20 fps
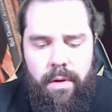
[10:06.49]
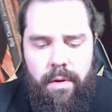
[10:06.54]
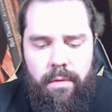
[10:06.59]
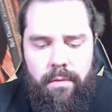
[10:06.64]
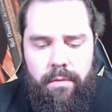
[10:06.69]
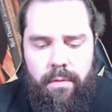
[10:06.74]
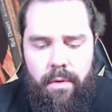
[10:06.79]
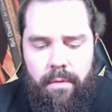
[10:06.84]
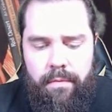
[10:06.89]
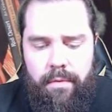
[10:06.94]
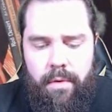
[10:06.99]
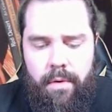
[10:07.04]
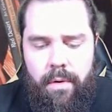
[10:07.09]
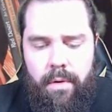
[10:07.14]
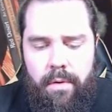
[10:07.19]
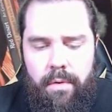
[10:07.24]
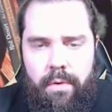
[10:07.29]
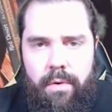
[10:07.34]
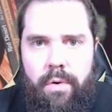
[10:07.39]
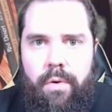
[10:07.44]
So if
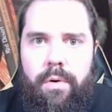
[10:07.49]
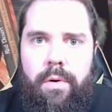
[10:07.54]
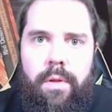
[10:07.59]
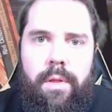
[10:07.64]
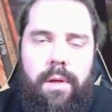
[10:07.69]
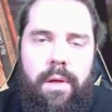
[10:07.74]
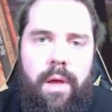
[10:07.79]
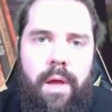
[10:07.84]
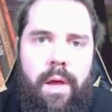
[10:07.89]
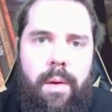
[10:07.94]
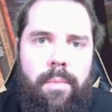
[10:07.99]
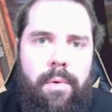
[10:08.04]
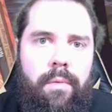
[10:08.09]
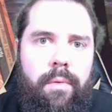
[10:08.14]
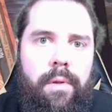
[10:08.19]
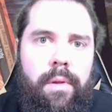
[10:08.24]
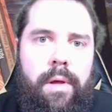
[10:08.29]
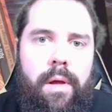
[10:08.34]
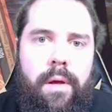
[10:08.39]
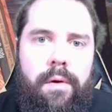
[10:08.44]
you're new to the game, you're
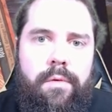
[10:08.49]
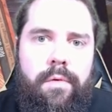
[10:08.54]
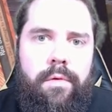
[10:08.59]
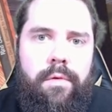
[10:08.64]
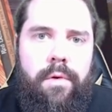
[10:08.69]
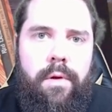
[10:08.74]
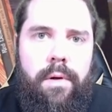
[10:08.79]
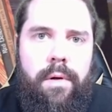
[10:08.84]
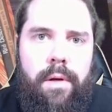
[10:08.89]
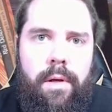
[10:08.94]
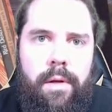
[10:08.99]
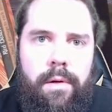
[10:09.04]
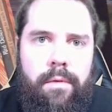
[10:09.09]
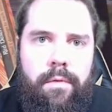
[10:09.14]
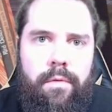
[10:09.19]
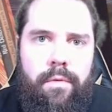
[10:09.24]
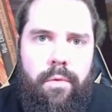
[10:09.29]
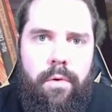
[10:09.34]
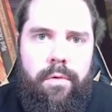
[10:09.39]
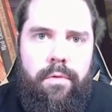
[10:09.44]
really interested in
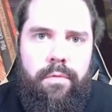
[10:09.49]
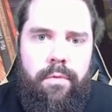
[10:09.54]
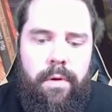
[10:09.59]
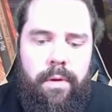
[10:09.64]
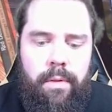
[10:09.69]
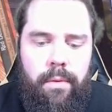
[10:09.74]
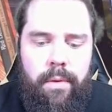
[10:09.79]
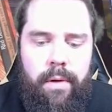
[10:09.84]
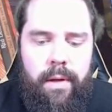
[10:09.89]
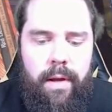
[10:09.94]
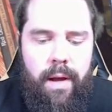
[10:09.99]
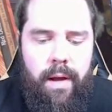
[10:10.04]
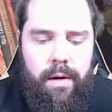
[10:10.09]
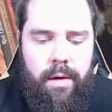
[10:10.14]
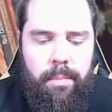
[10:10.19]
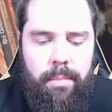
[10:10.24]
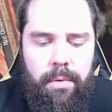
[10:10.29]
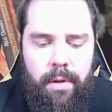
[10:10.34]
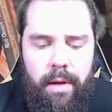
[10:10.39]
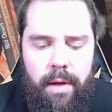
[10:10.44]
sorcery, learning how
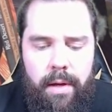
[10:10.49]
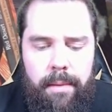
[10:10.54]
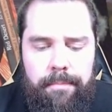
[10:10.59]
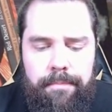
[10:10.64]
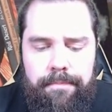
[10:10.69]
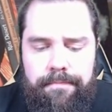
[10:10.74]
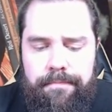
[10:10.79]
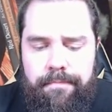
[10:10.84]
to play,